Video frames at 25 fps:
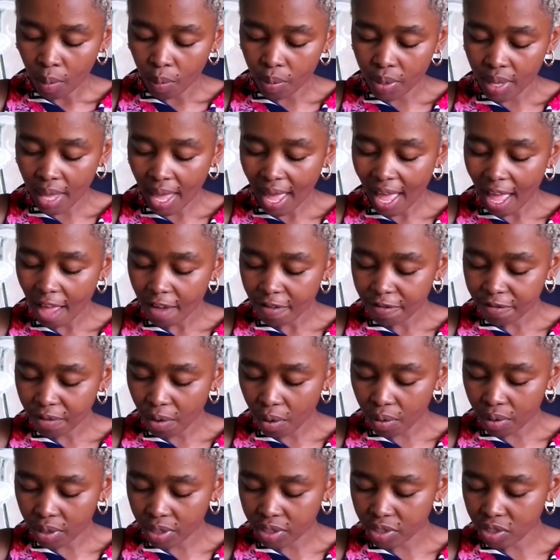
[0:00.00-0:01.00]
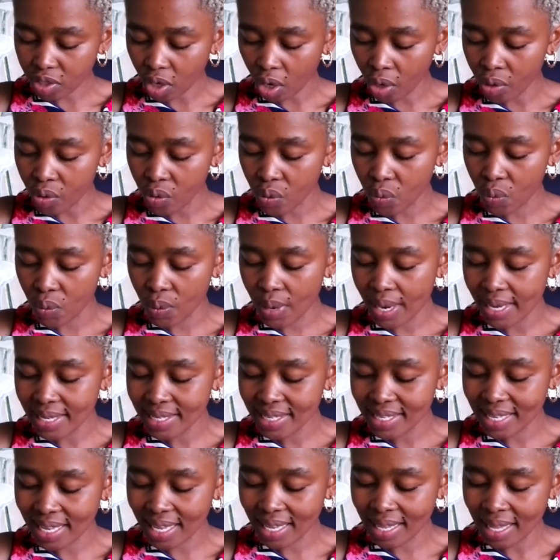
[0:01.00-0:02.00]
We have focused on
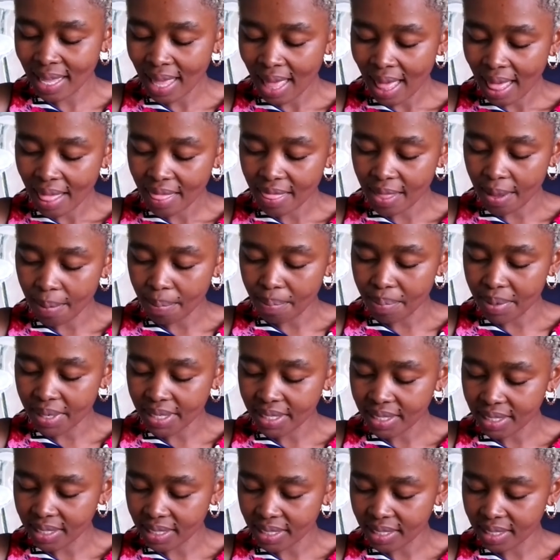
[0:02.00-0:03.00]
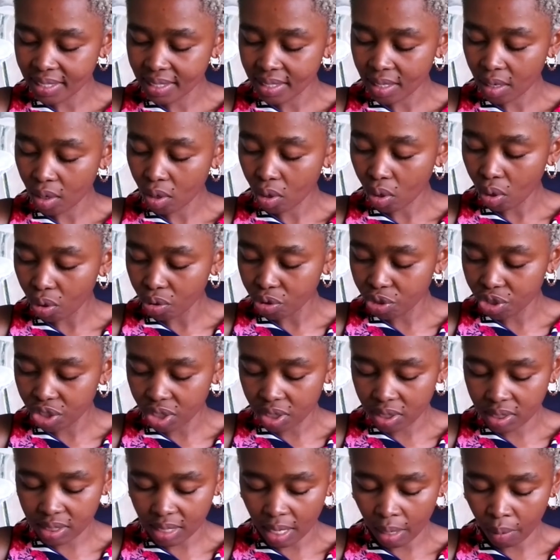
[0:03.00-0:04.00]
raising the business
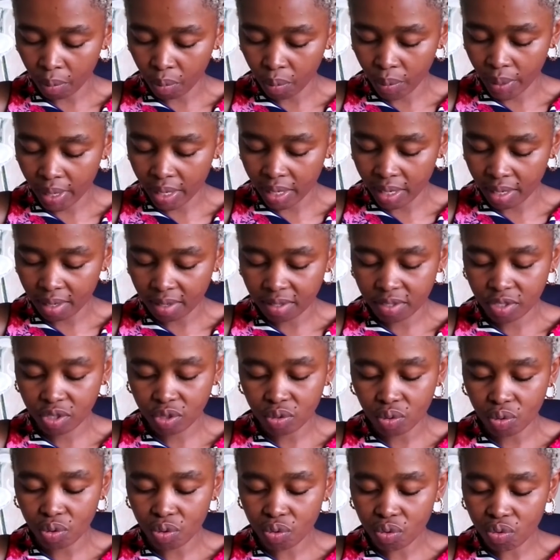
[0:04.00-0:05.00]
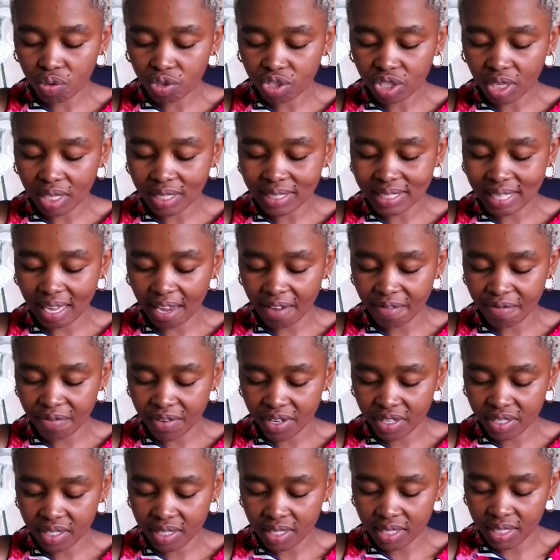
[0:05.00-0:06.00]
coaches' awareness to crucial
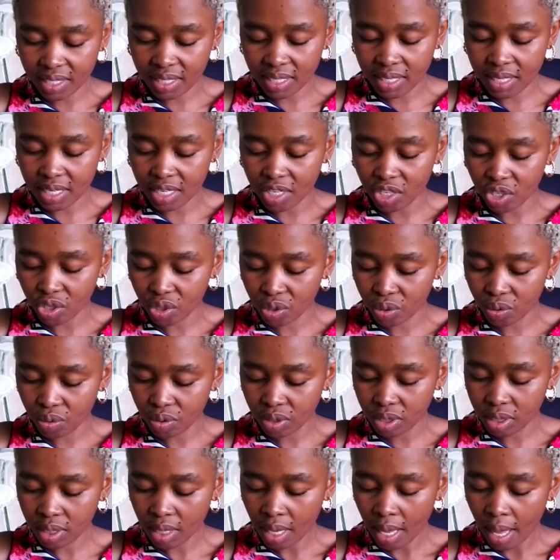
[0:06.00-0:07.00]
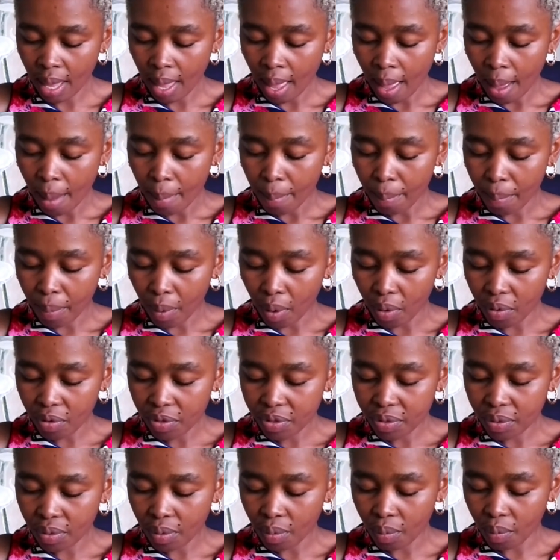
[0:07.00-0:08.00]
diversity issues,
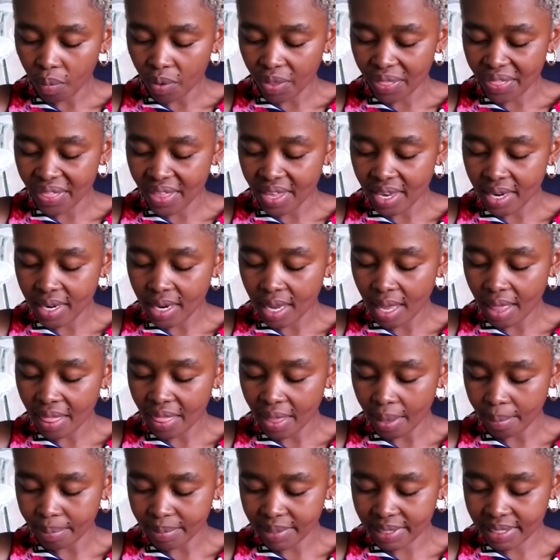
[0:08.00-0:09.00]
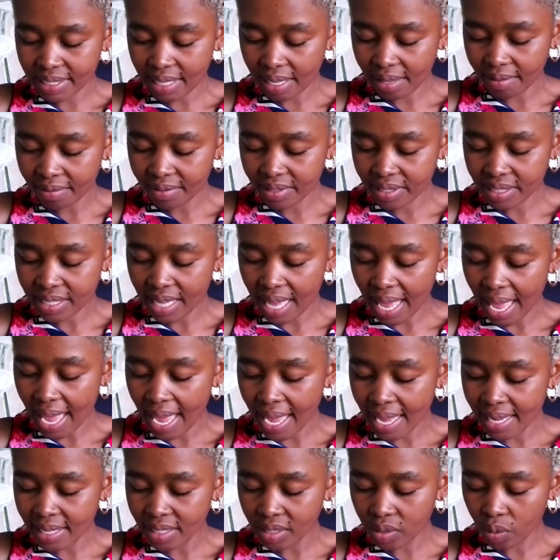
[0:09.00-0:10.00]
both within themselves
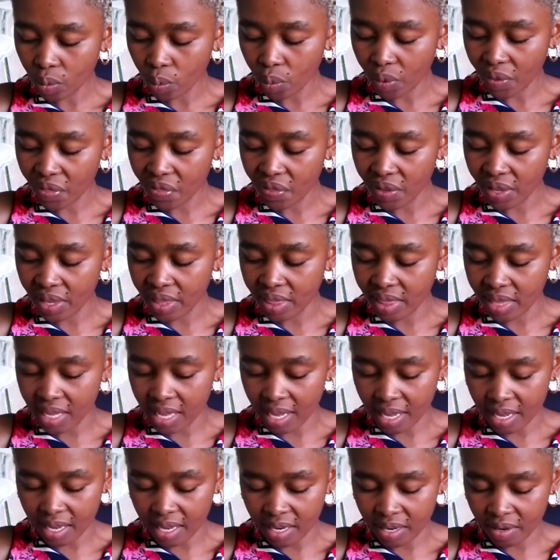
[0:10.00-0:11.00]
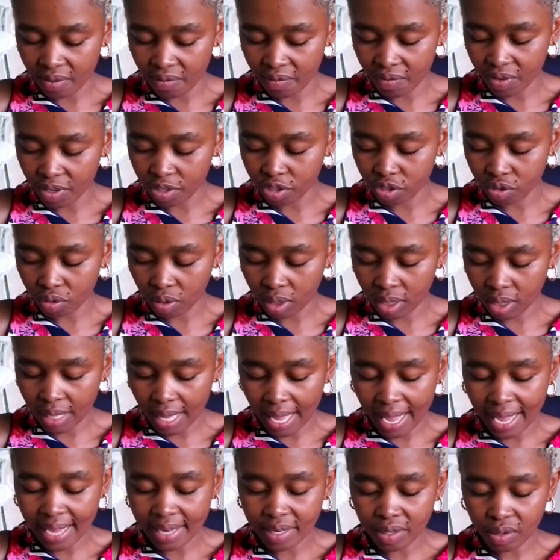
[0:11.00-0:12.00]
and within their
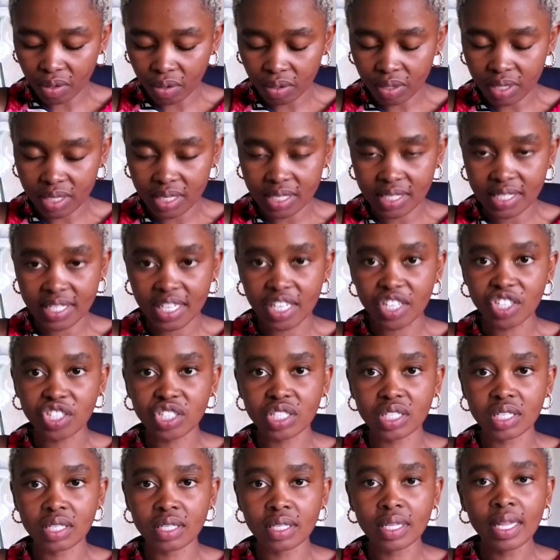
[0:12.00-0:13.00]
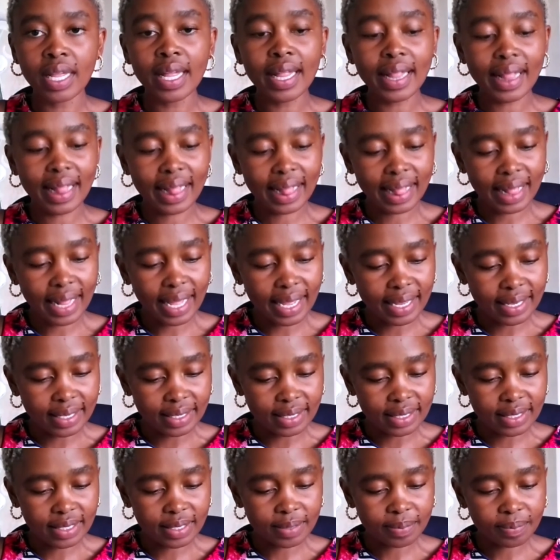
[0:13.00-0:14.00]
individual and organizational
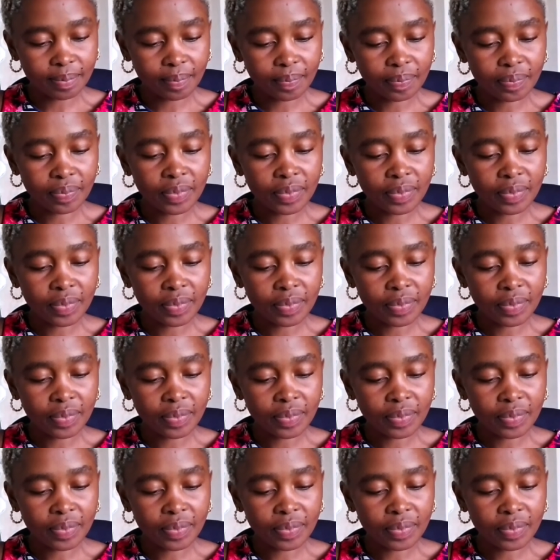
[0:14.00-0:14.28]
clients.